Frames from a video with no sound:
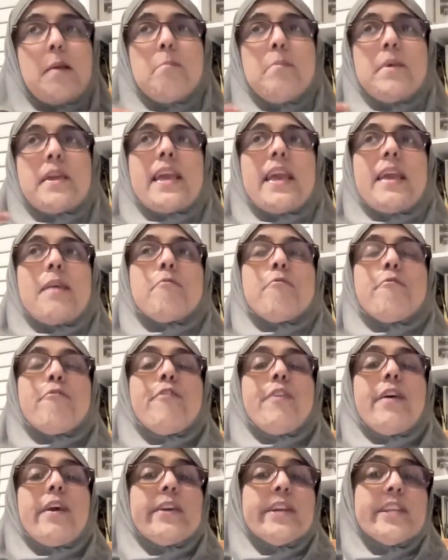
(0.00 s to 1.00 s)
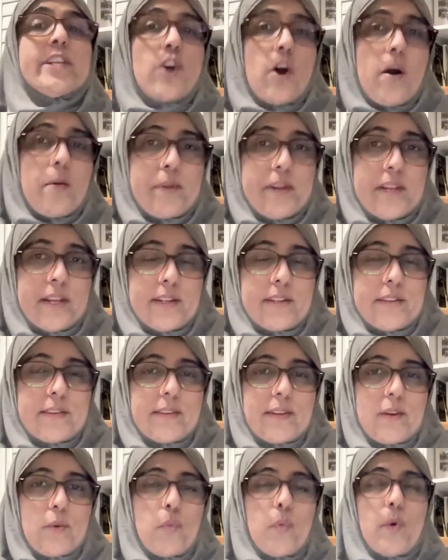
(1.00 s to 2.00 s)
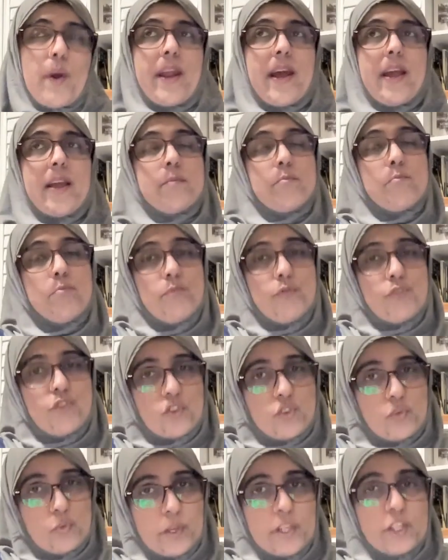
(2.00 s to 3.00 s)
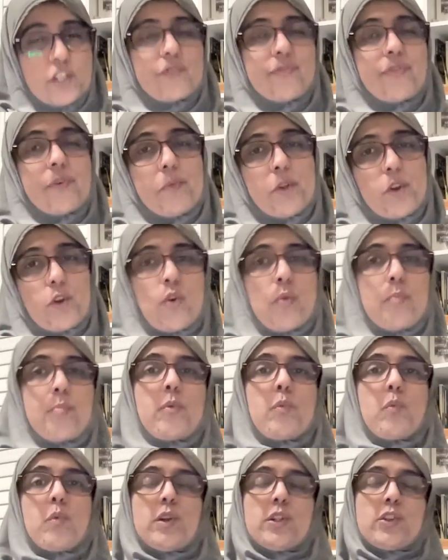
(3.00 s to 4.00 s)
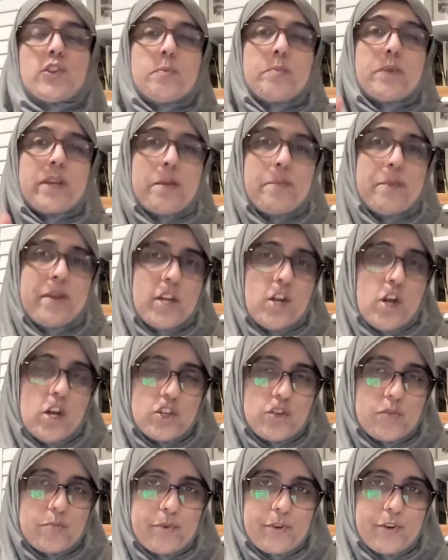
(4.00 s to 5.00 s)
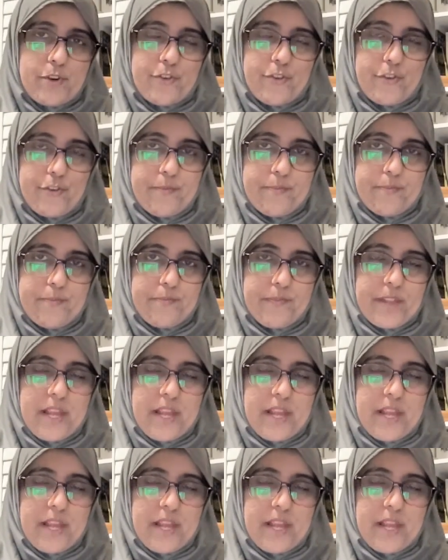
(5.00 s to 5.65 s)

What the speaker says: became very dominant when I switched from the corporate world to becoming an entrepreneur.